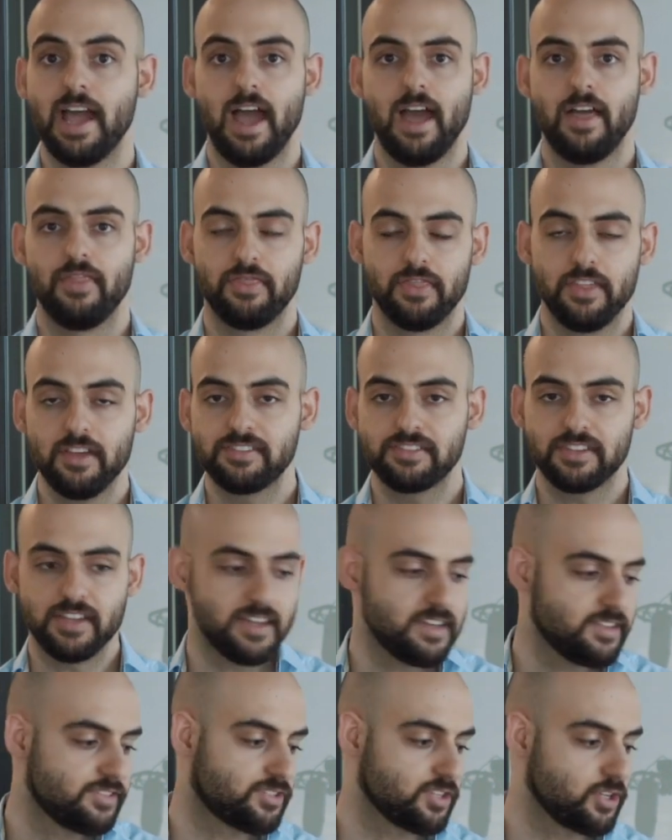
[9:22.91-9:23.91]
And this
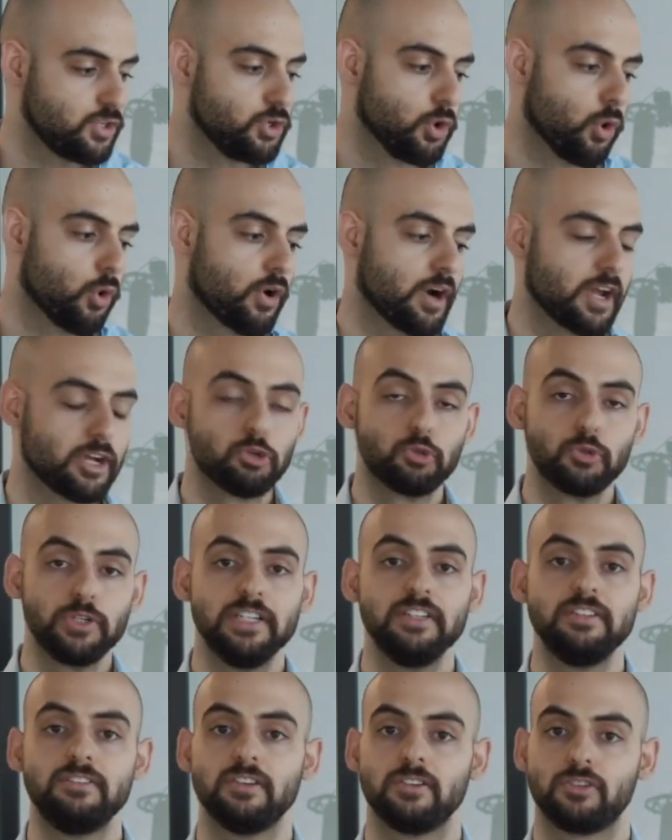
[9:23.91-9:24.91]
is your
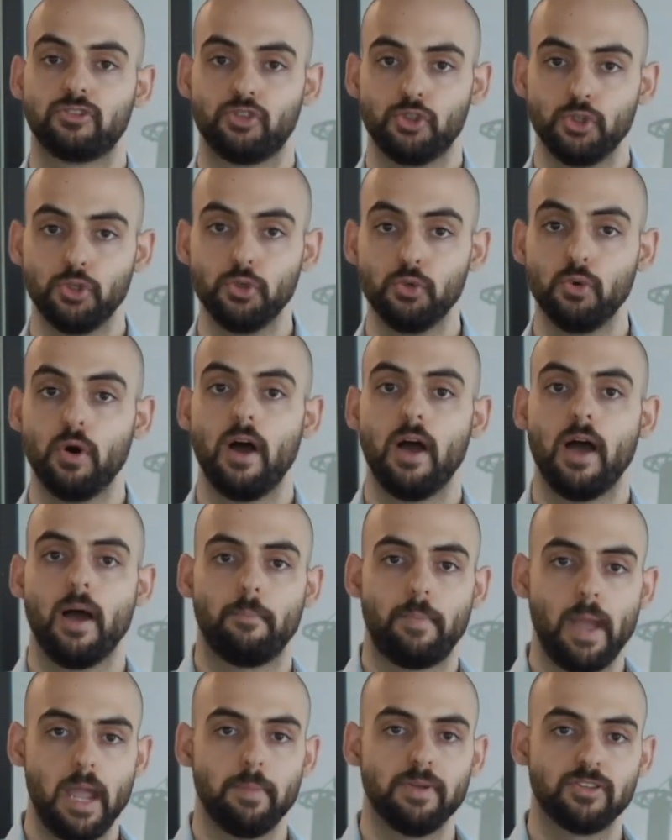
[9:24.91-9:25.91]
agreed to
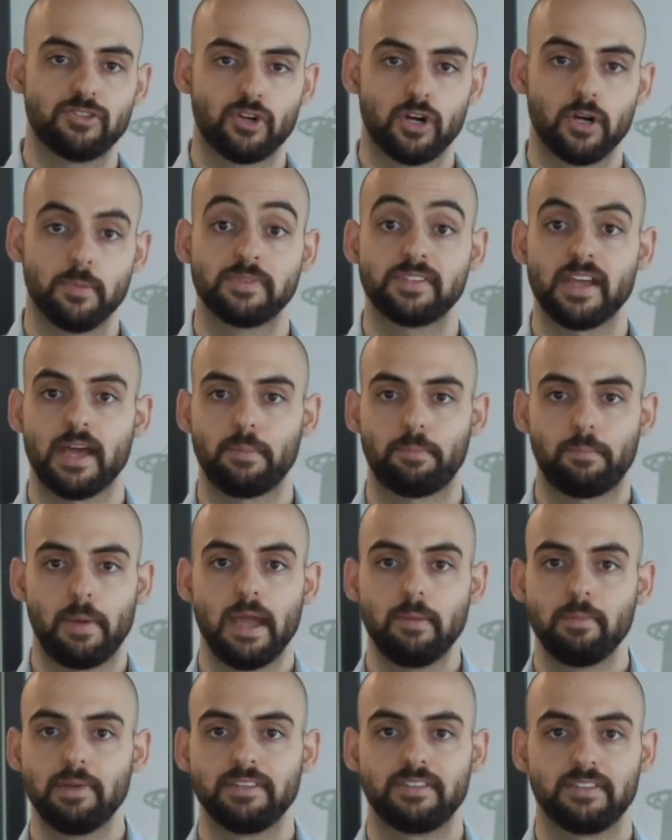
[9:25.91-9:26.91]
payment terms and
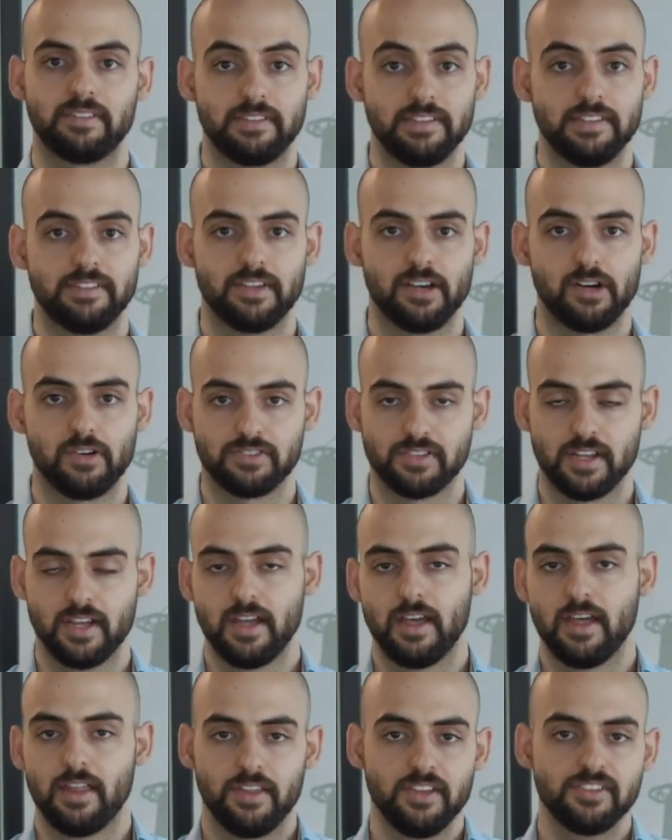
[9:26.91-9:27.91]
payment details.
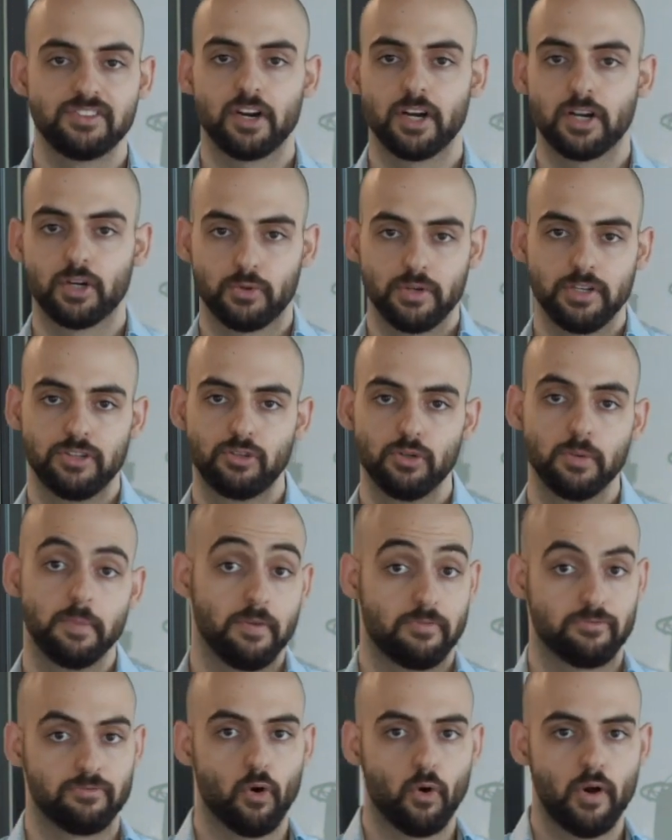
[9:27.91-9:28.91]
These are agreed to
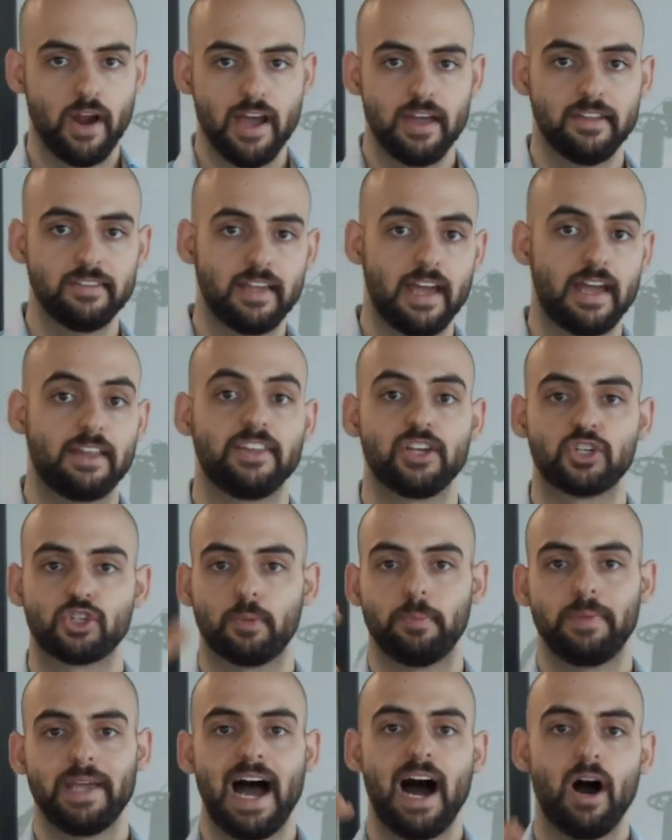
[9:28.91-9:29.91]
beforehand and they
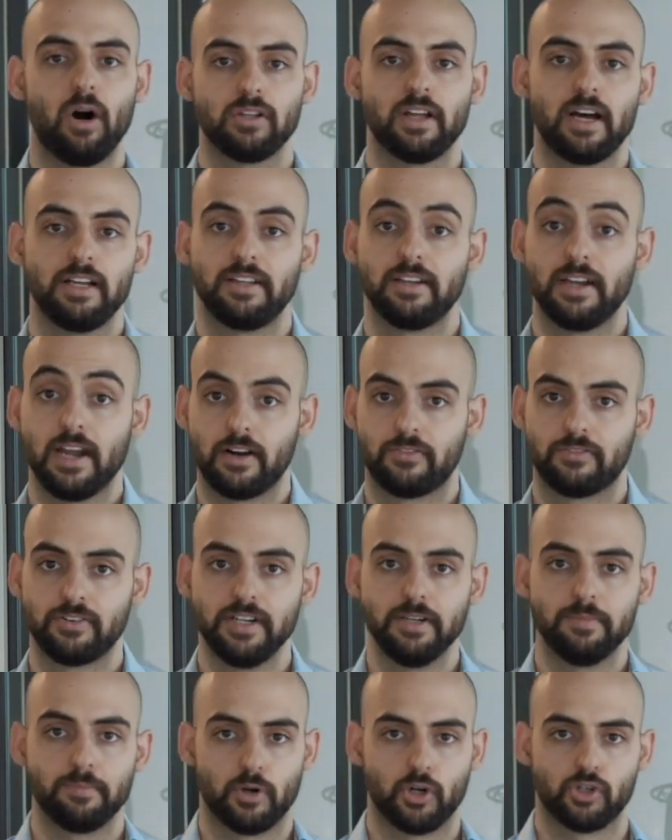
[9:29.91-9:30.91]
should be outlined in
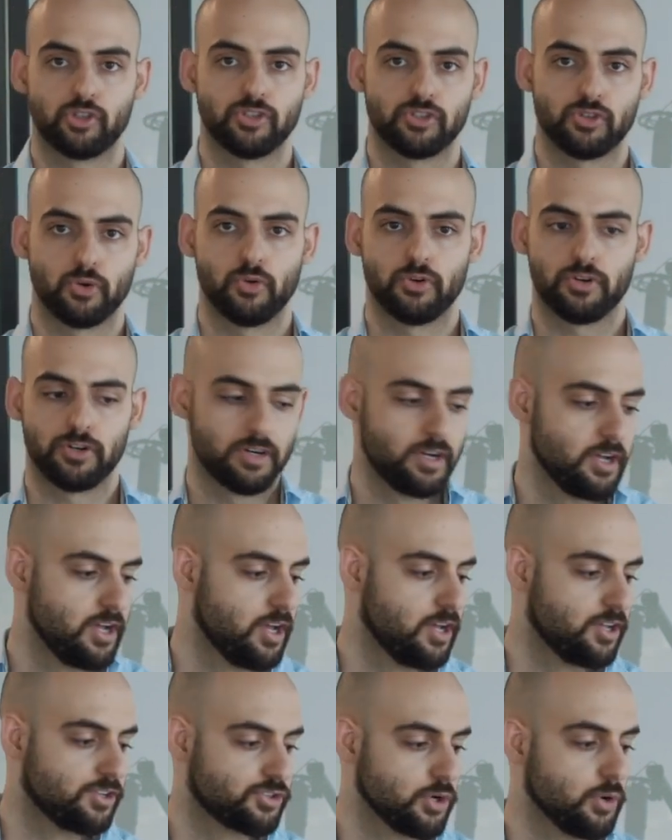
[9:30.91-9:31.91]
every purchase order.
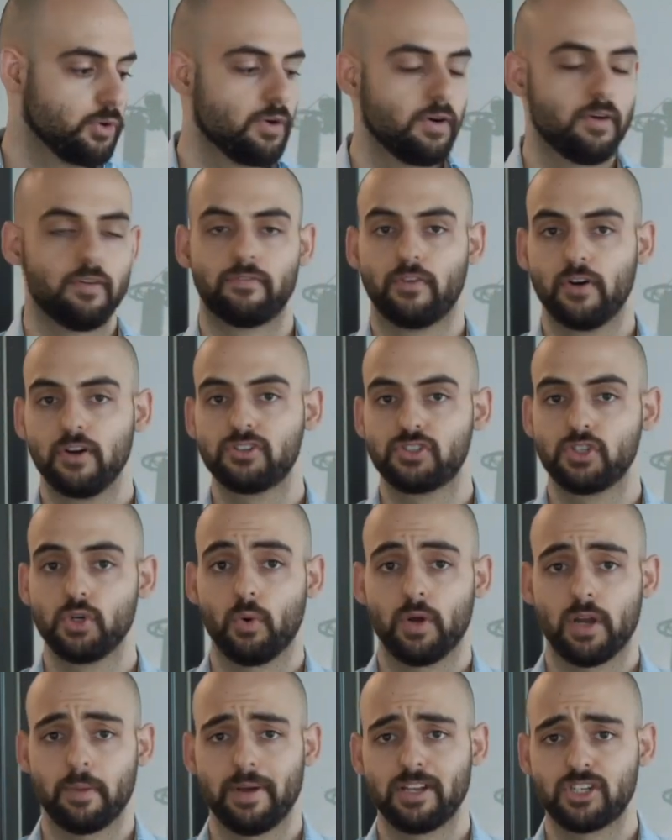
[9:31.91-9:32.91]
So first
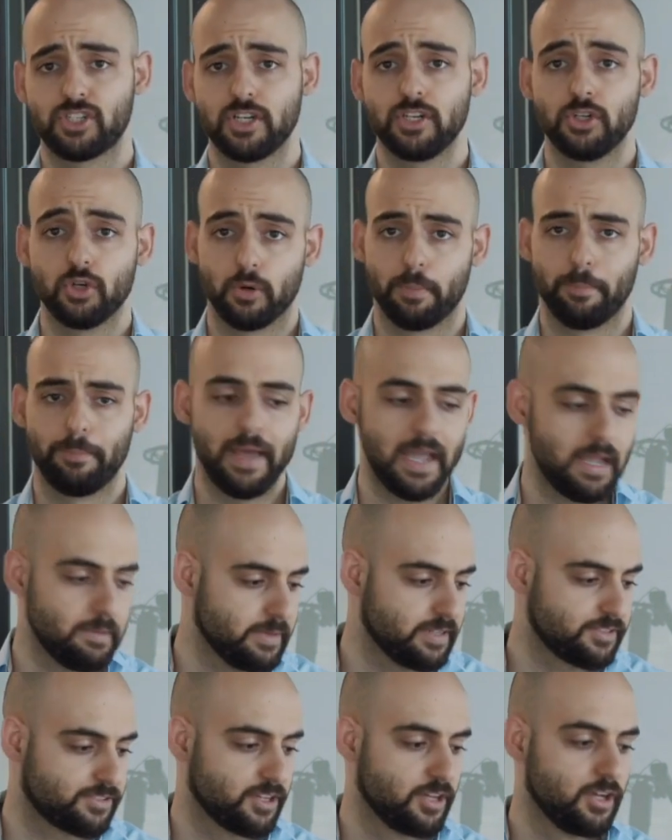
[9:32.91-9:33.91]
you'll want to mention your
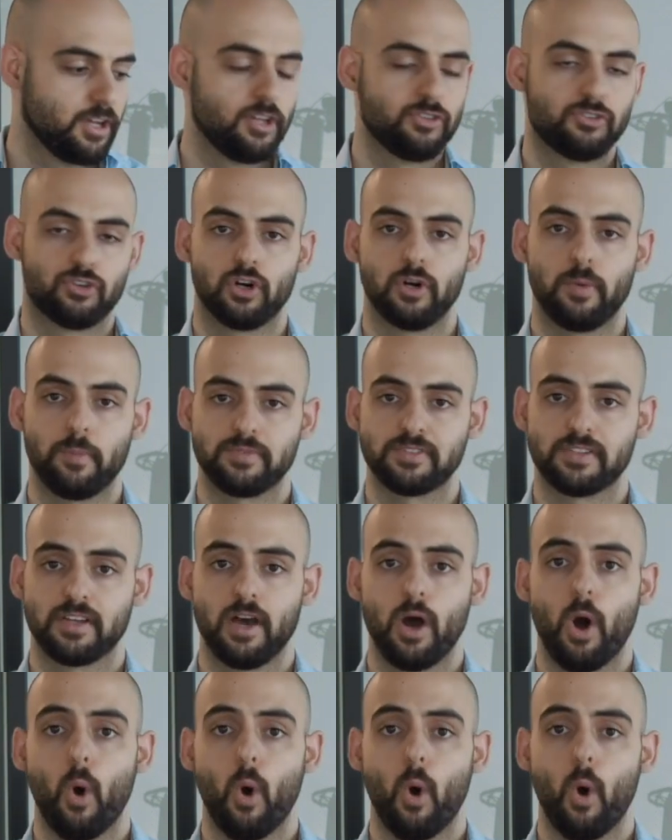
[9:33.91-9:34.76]
payment terms.